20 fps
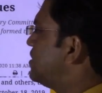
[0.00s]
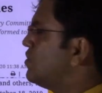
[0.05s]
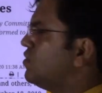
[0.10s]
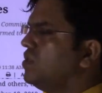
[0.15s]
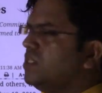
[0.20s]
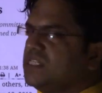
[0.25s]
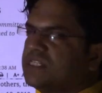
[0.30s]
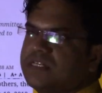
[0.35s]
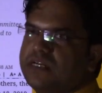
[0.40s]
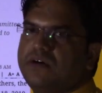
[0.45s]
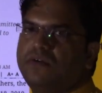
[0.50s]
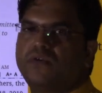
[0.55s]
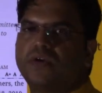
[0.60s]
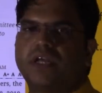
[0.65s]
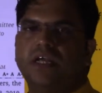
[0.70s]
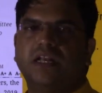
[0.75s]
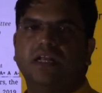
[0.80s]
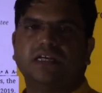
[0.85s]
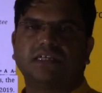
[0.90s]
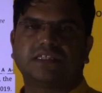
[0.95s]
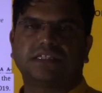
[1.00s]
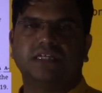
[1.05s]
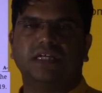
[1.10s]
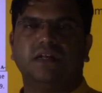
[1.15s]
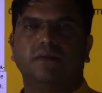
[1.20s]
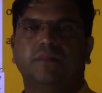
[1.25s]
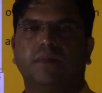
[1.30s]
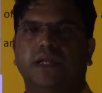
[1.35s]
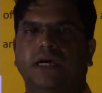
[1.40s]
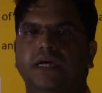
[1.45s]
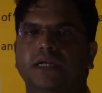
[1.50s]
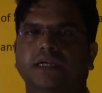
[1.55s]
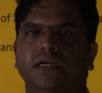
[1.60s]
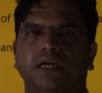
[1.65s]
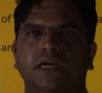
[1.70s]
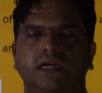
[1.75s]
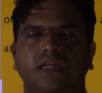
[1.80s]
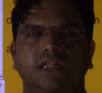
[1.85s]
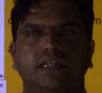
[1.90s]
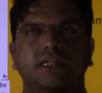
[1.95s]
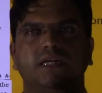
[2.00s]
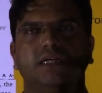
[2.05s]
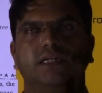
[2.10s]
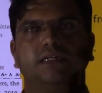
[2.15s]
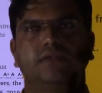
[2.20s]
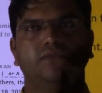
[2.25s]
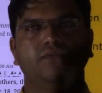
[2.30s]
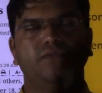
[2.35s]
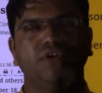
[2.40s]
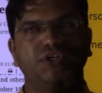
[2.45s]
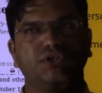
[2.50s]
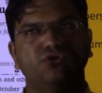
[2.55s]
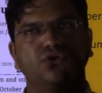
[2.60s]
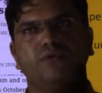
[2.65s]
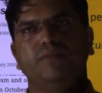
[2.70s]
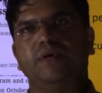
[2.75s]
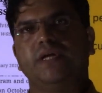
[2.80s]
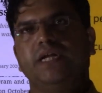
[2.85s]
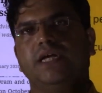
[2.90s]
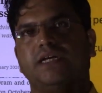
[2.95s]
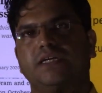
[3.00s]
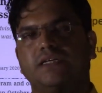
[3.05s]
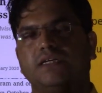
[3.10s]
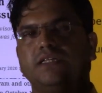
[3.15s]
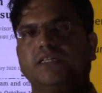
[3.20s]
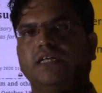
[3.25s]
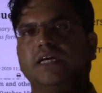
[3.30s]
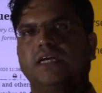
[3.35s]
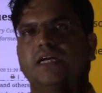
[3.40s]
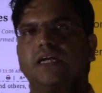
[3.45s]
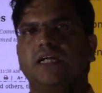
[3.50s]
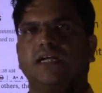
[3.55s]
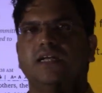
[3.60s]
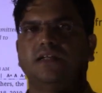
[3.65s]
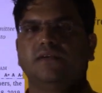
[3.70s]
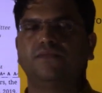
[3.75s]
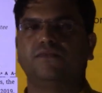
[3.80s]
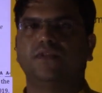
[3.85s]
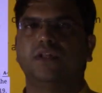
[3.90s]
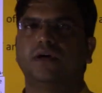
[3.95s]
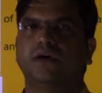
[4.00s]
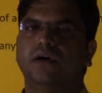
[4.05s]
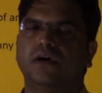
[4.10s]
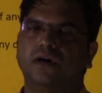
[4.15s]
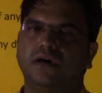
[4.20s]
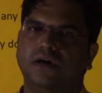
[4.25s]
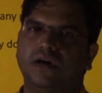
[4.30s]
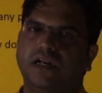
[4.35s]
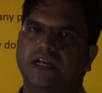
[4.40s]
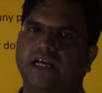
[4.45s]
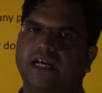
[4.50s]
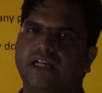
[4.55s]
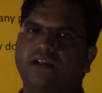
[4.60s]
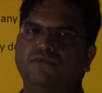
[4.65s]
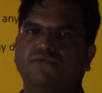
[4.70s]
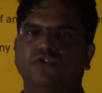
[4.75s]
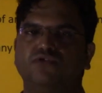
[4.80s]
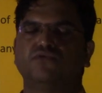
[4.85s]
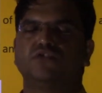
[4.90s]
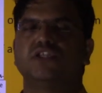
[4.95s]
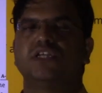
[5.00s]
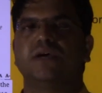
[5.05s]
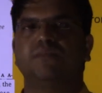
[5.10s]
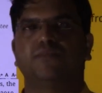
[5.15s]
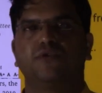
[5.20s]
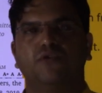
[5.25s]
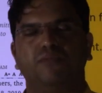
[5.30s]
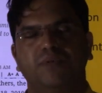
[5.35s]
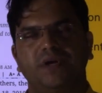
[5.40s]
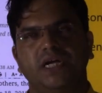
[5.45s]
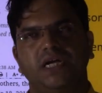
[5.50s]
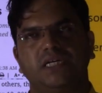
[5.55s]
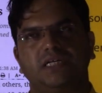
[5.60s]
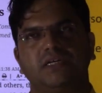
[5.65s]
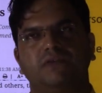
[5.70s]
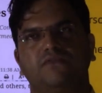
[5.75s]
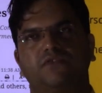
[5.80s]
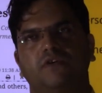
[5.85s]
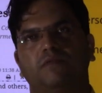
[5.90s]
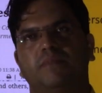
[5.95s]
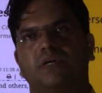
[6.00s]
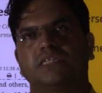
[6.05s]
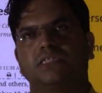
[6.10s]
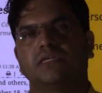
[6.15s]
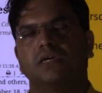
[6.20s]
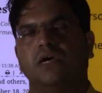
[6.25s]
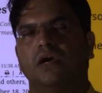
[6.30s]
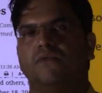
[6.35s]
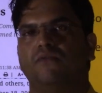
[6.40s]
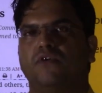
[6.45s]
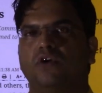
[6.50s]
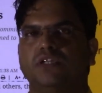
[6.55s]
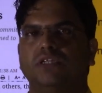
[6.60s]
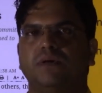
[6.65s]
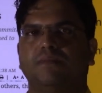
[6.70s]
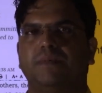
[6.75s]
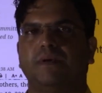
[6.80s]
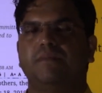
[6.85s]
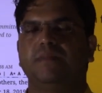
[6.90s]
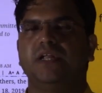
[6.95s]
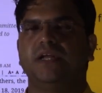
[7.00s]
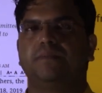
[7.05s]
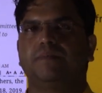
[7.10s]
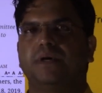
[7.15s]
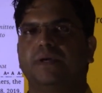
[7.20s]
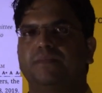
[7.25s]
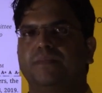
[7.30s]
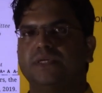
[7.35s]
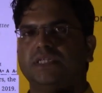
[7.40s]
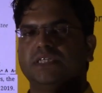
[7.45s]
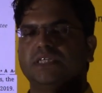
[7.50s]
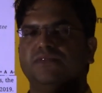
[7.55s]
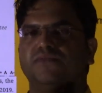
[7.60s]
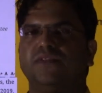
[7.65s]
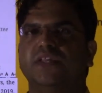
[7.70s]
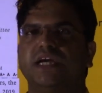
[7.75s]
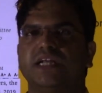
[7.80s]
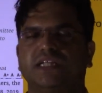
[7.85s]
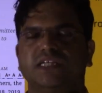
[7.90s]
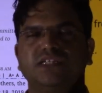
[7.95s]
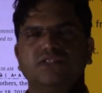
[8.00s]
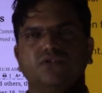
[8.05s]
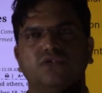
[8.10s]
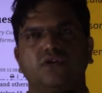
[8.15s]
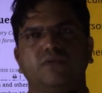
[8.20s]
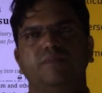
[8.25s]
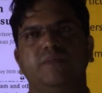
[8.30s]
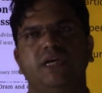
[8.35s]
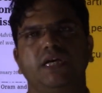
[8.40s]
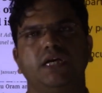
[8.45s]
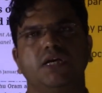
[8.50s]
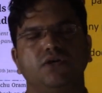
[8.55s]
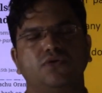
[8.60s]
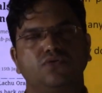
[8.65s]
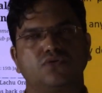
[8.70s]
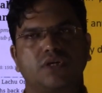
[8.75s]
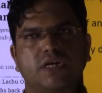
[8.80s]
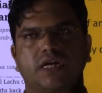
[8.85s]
on this Rourkela steel plant that we should be returned that land if the land which was appropriated from us for the public purposes, if that is not being used.